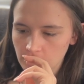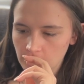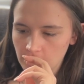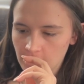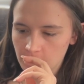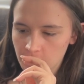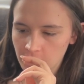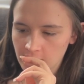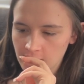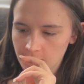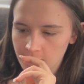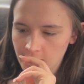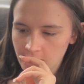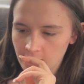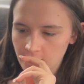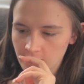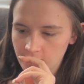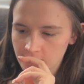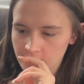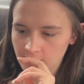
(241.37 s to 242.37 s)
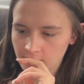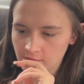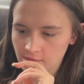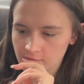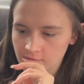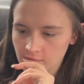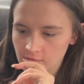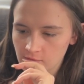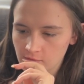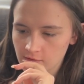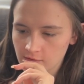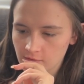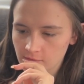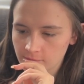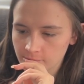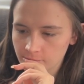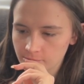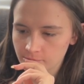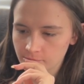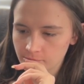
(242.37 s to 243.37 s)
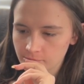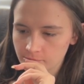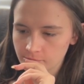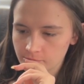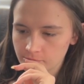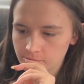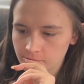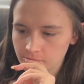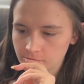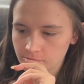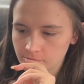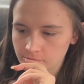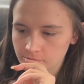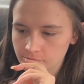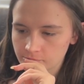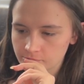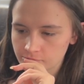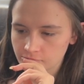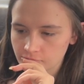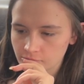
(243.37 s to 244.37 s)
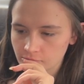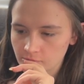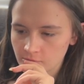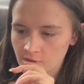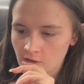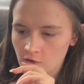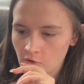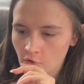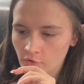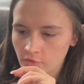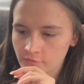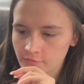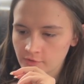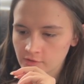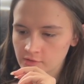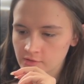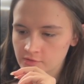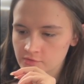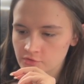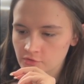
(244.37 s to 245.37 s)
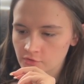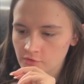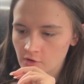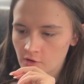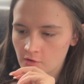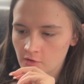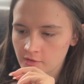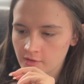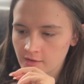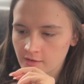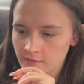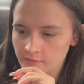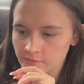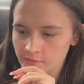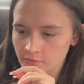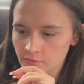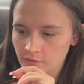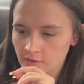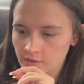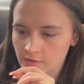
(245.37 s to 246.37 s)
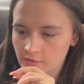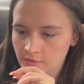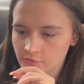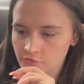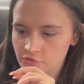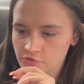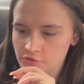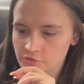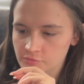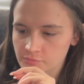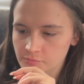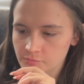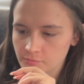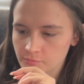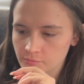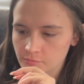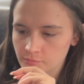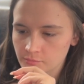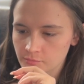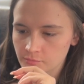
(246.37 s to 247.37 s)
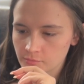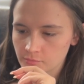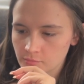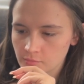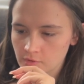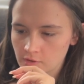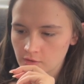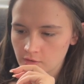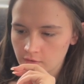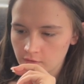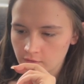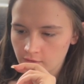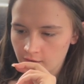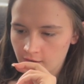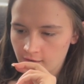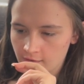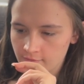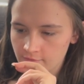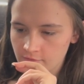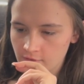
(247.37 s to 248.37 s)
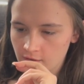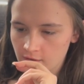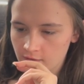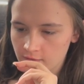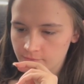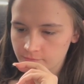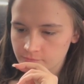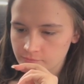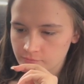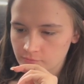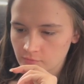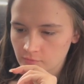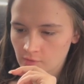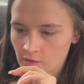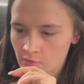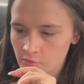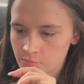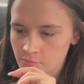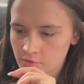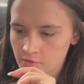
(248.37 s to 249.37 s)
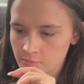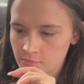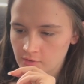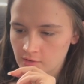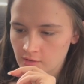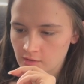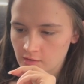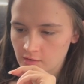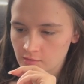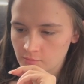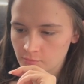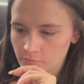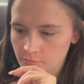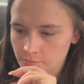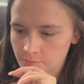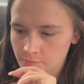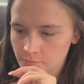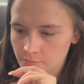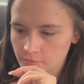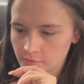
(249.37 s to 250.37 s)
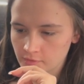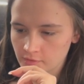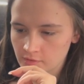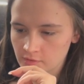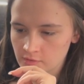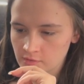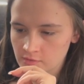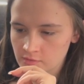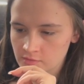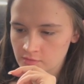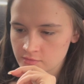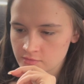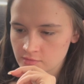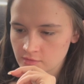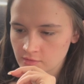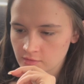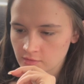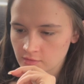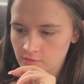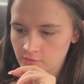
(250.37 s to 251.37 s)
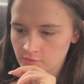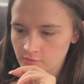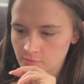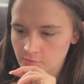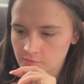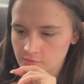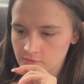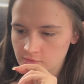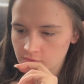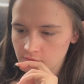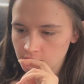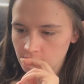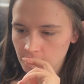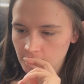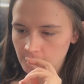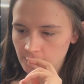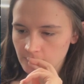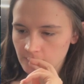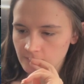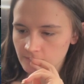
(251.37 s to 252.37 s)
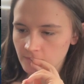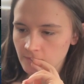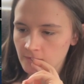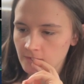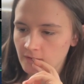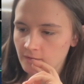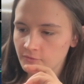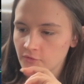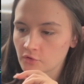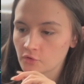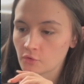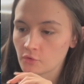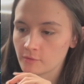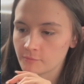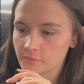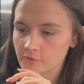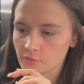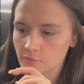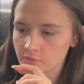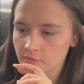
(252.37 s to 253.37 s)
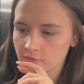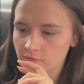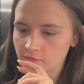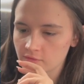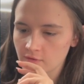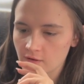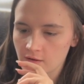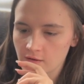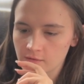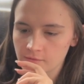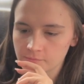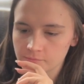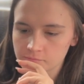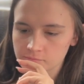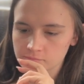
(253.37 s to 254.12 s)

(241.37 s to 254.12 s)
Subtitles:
I'm putting him at S. Guys, I don't care. Not all the villains are on S, okay? Let's just have that. I would put him in A, but he is a cutie patootie. He's gonna have to go up there with his dad.